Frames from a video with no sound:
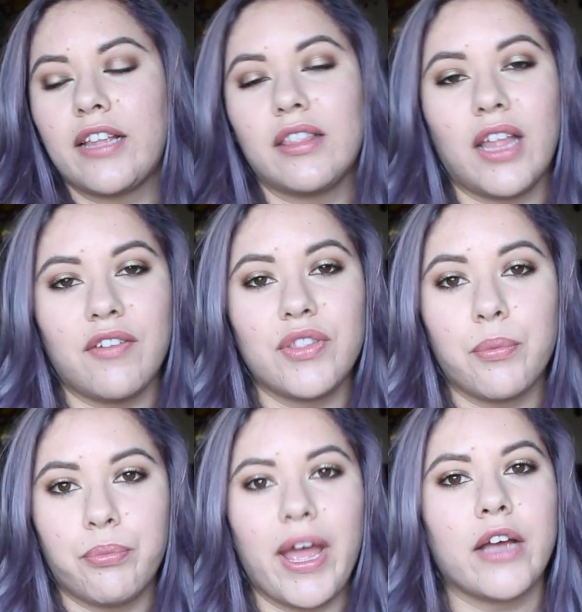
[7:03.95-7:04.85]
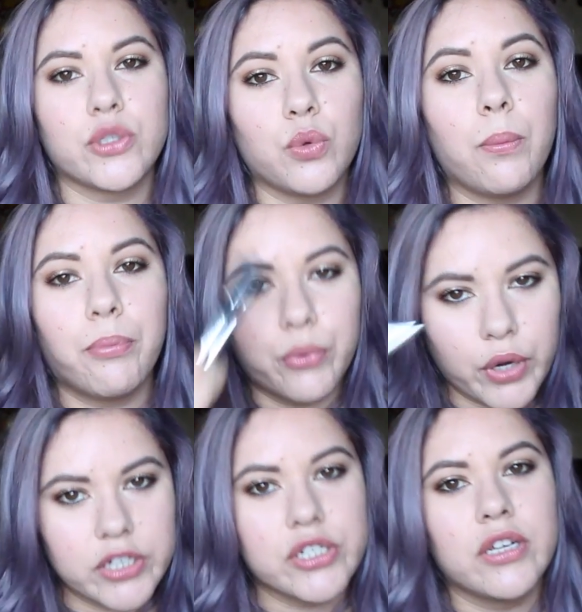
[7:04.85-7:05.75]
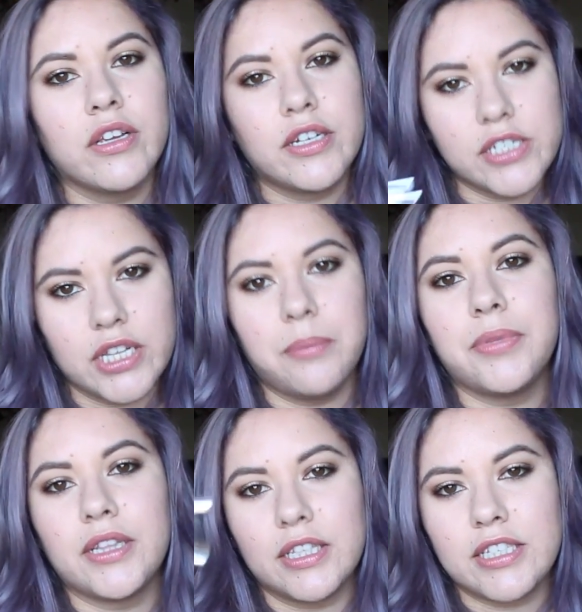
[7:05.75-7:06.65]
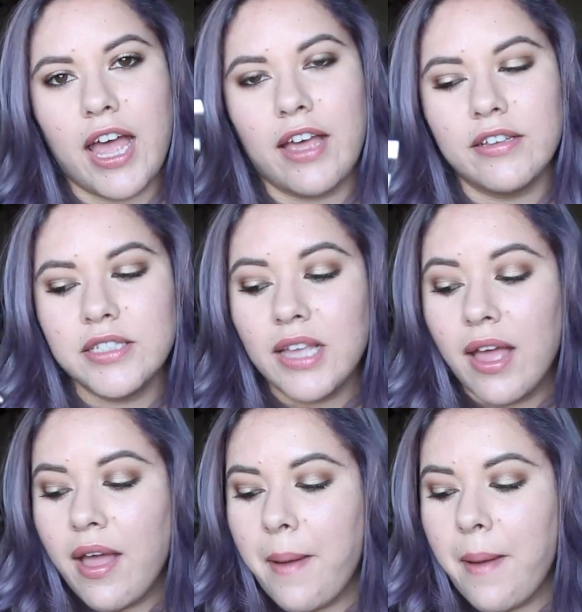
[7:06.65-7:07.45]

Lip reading: I love the actual brush tip that this has,